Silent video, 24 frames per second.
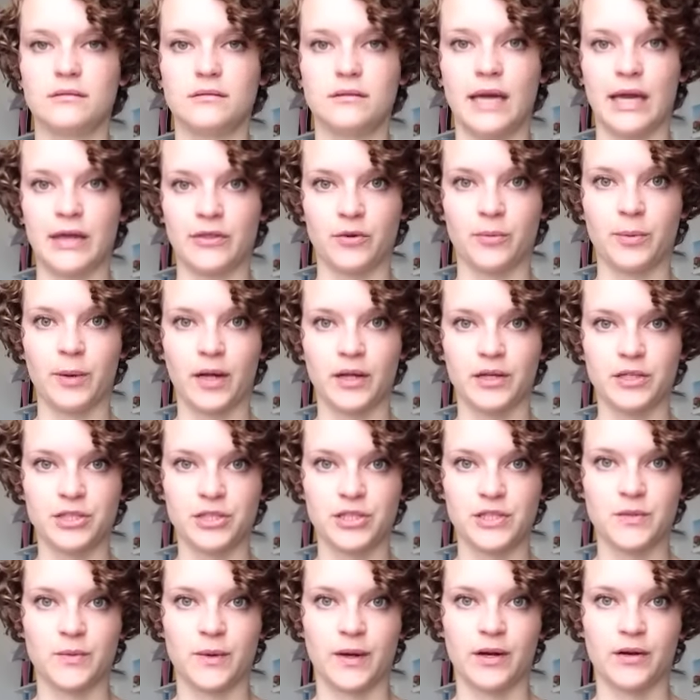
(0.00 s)

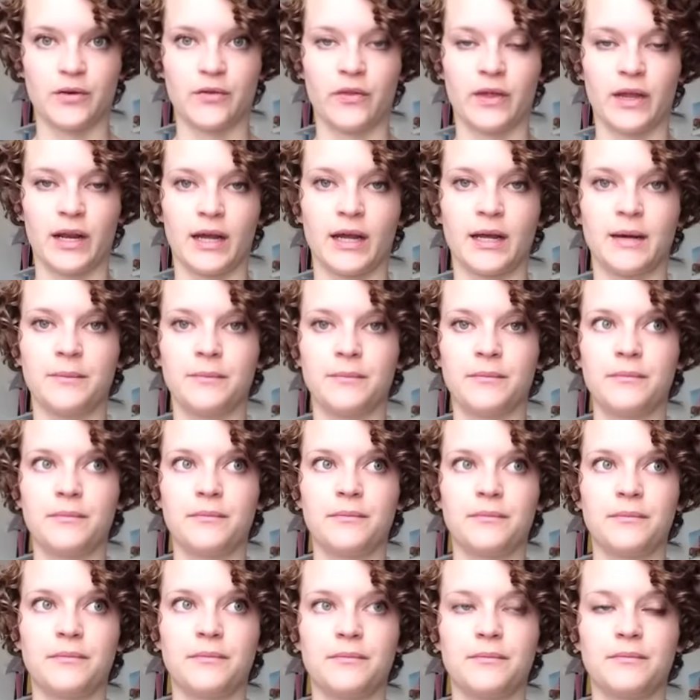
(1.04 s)
Anthropologie sweater that I'm
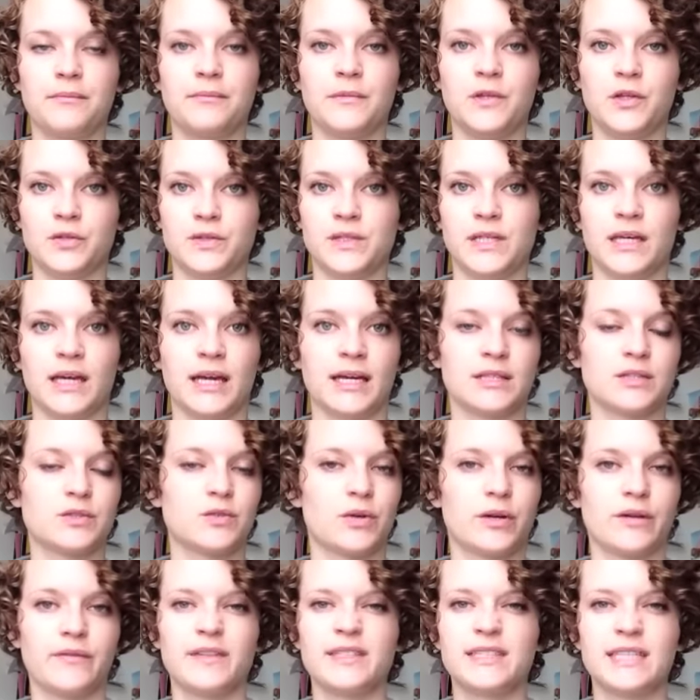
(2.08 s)
using as
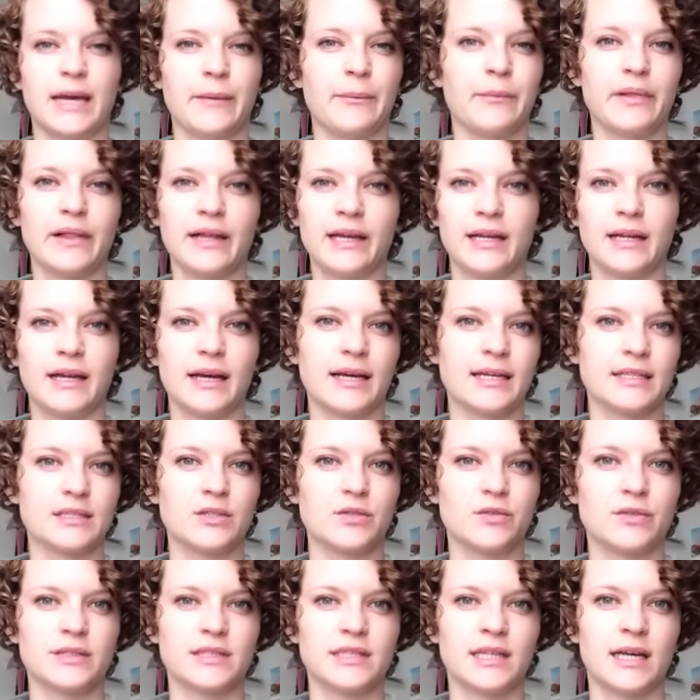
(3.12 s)
sort of a template, I guess
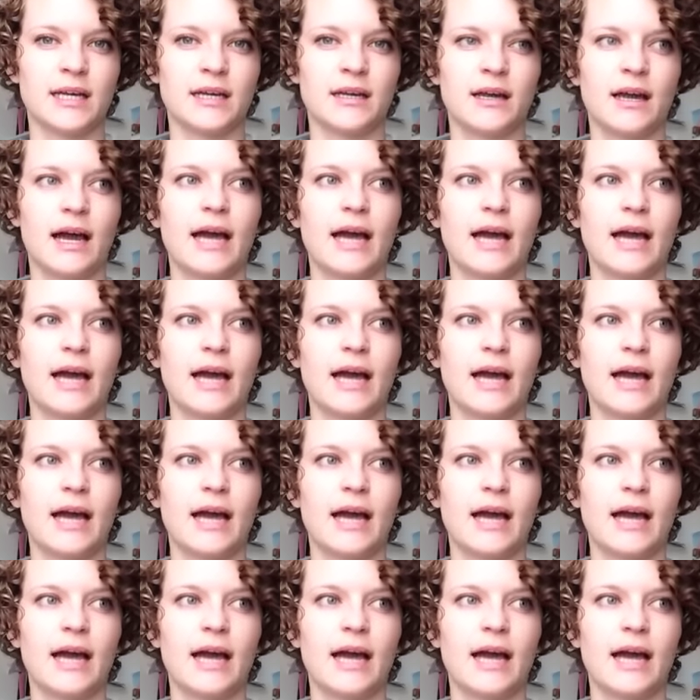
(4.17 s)
you could say.